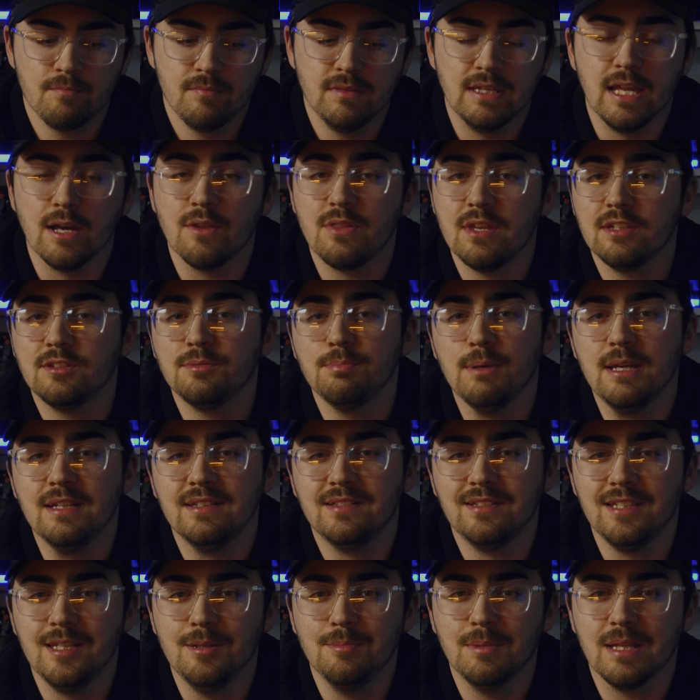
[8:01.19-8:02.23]
now this might
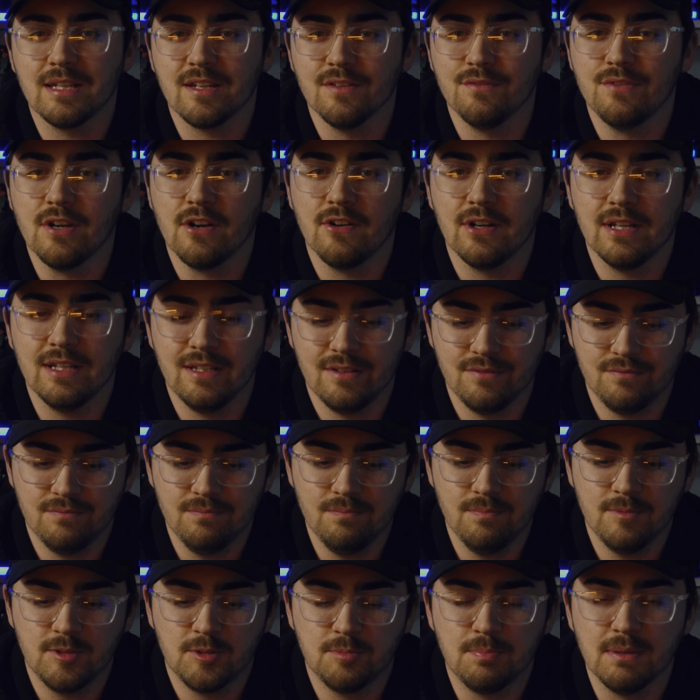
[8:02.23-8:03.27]
seem like a very
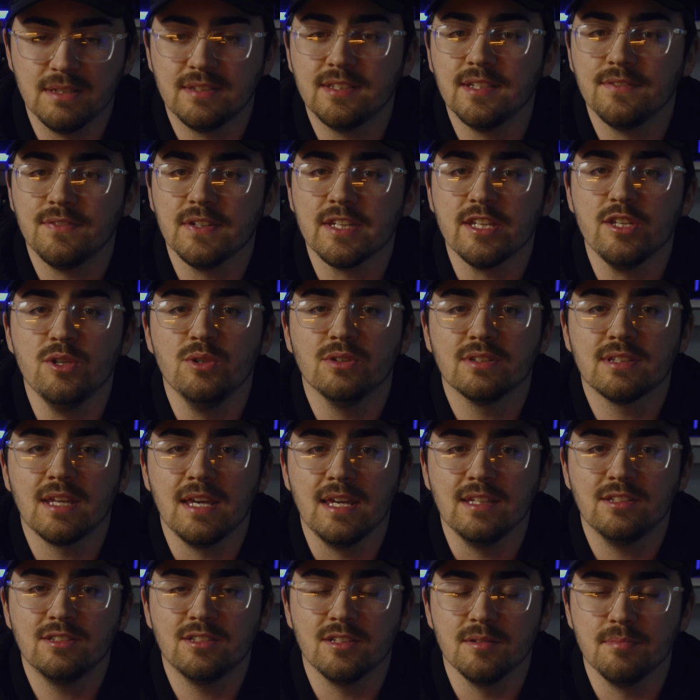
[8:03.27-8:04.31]
specific use
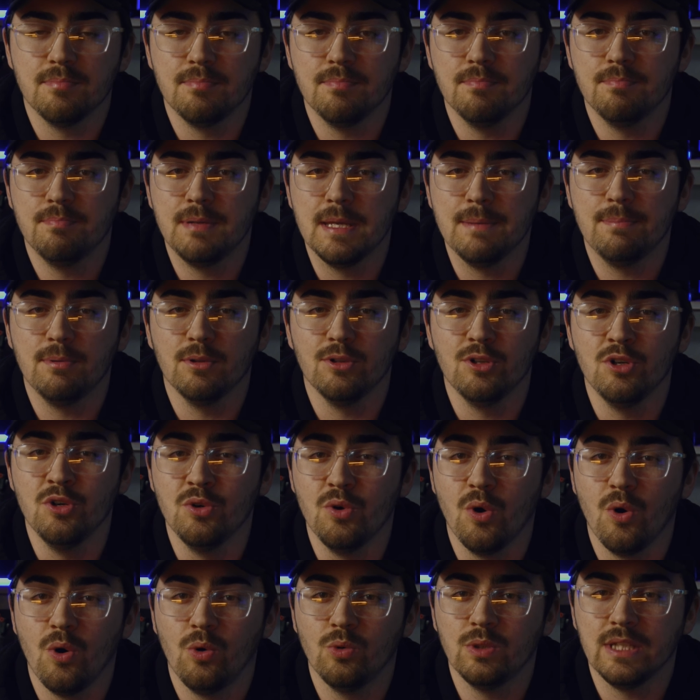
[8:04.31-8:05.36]
case to people
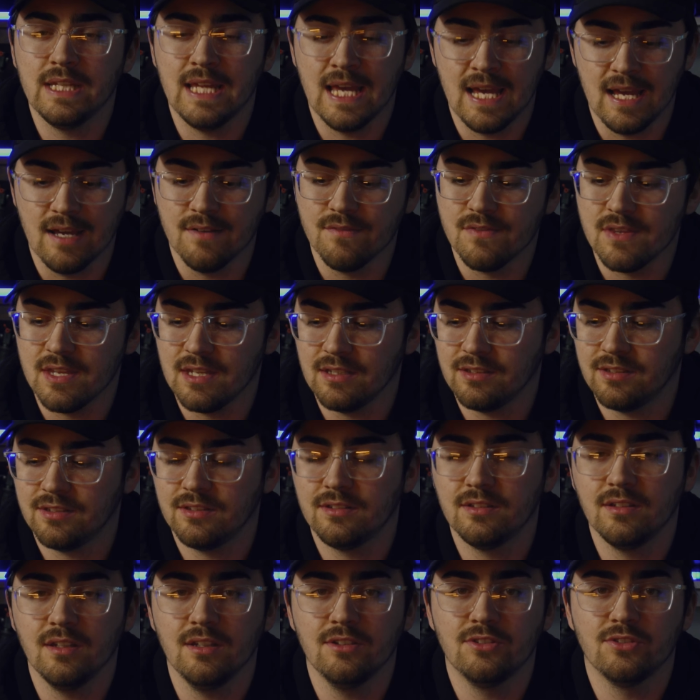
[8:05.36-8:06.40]
who only have
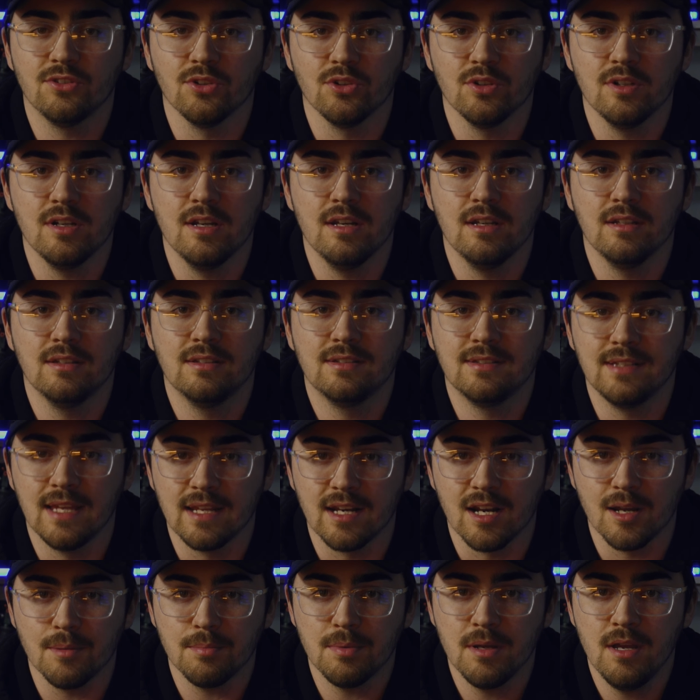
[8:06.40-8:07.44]
this certain
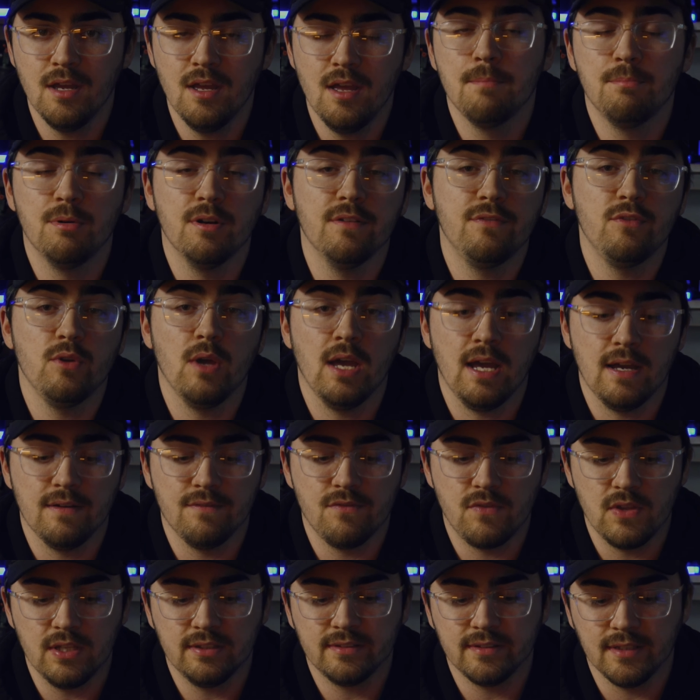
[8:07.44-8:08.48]
setup, but if you
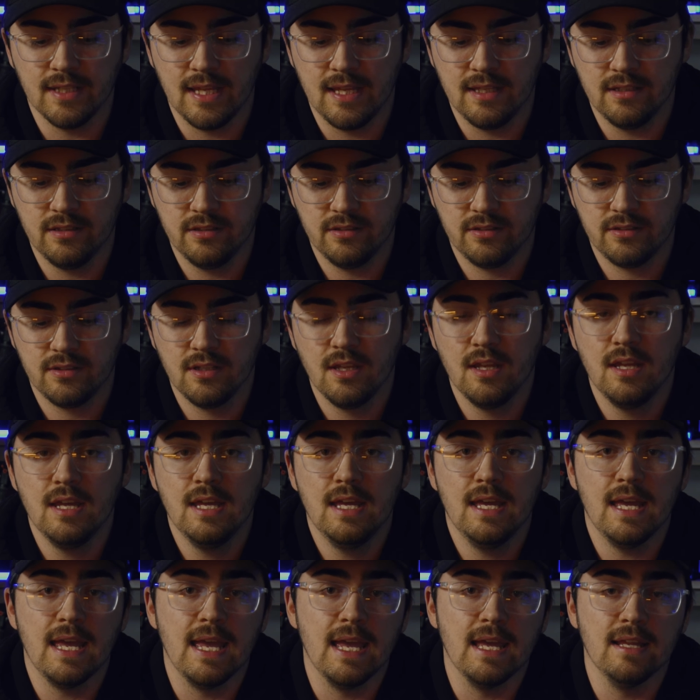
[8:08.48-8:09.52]
have this lens
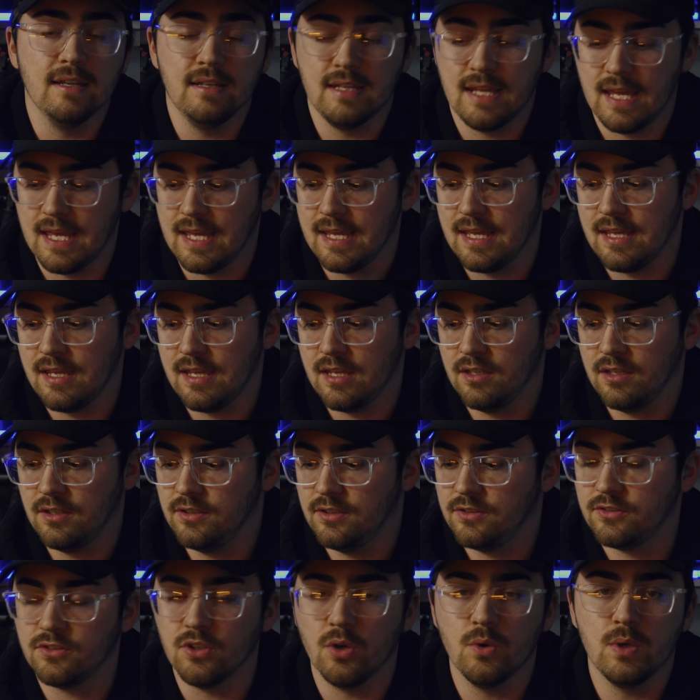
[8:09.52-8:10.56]
and a
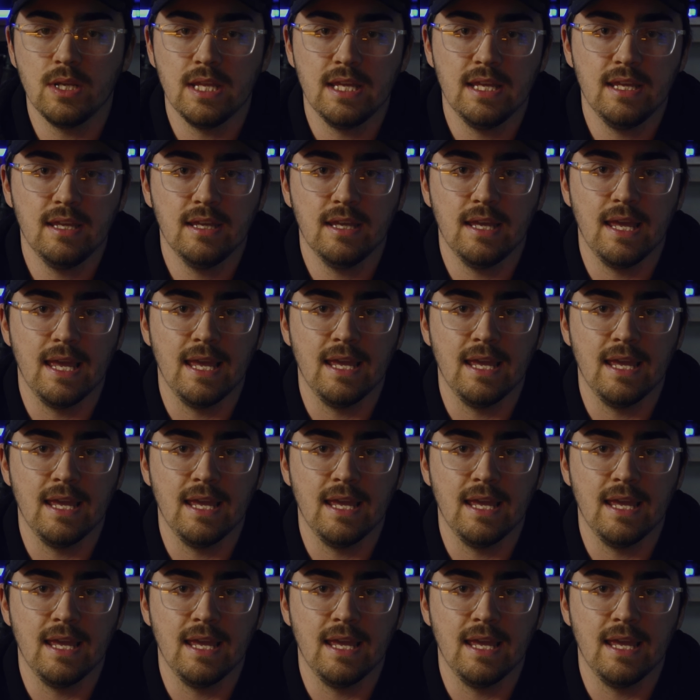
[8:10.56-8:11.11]
Sony